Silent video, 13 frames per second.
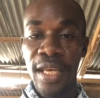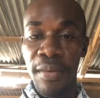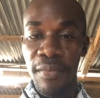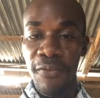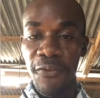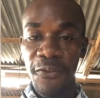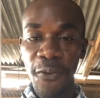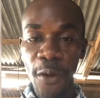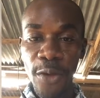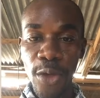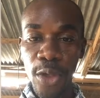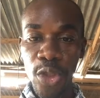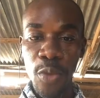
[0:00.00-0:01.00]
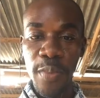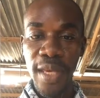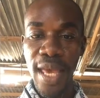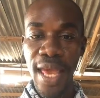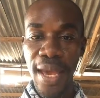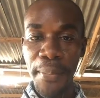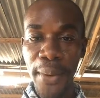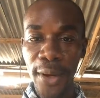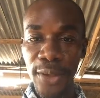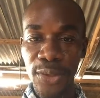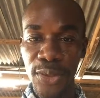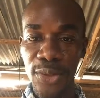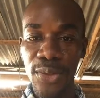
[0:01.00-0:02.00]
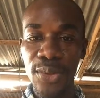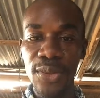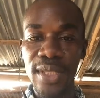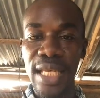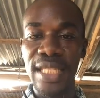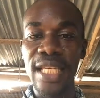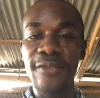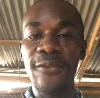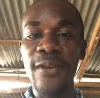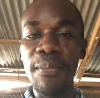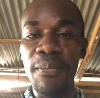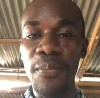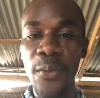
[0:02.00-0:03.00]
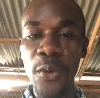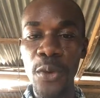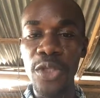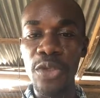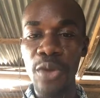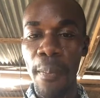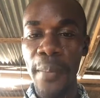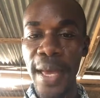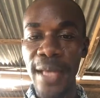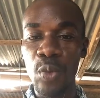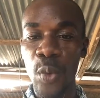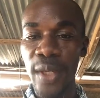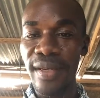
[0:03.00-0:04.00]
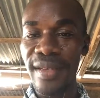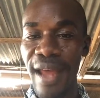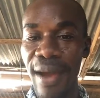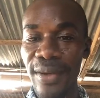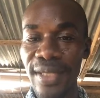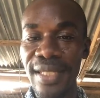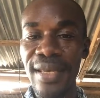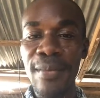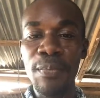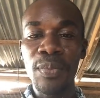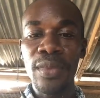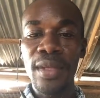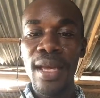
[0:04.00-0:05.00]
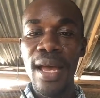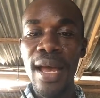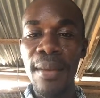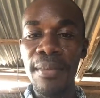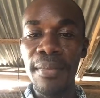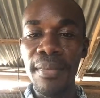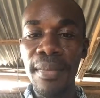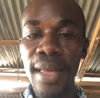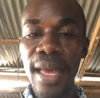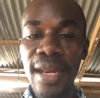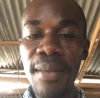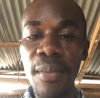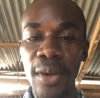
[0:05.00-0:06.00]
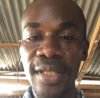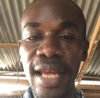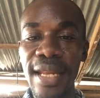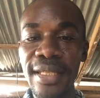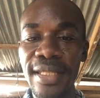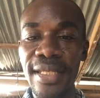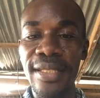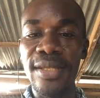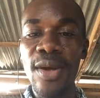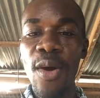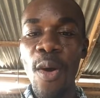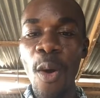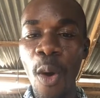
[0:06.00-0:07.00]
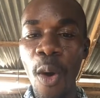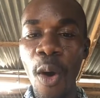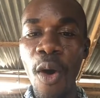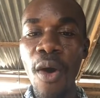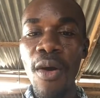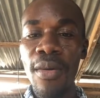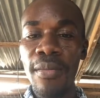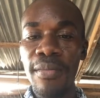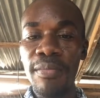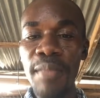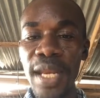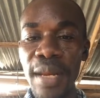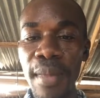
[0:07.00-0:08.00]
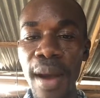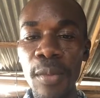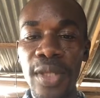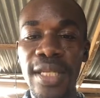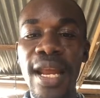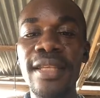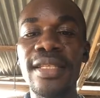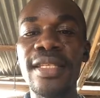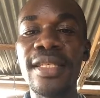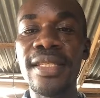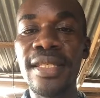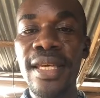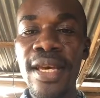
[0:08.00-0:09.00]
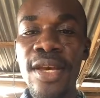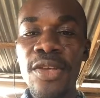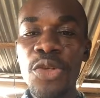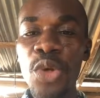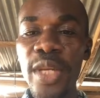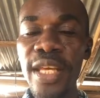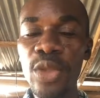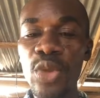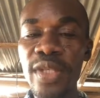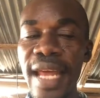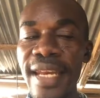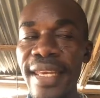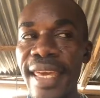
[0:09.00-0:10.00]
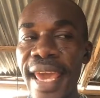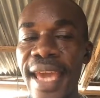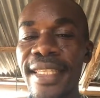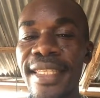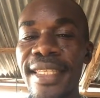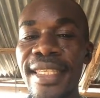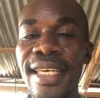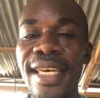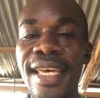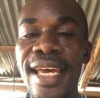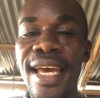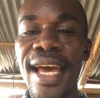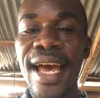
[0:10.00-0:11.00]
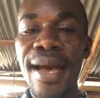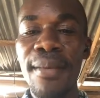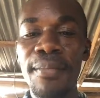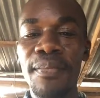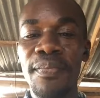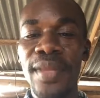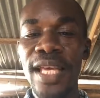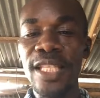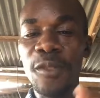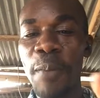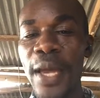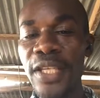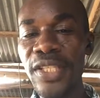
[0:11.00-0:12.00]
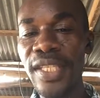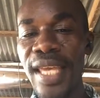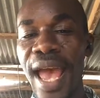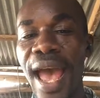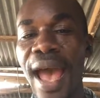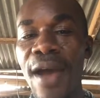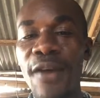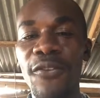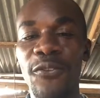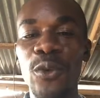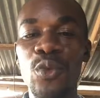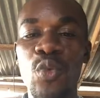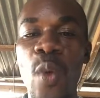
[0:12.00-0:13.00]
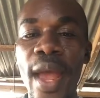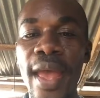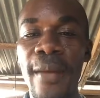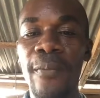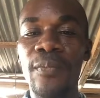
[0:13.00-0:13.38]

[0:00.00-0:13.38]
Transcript: For you to be able to successfully brood your bird without any mortalities or minimal mortalities, you need to dedicate a special footwear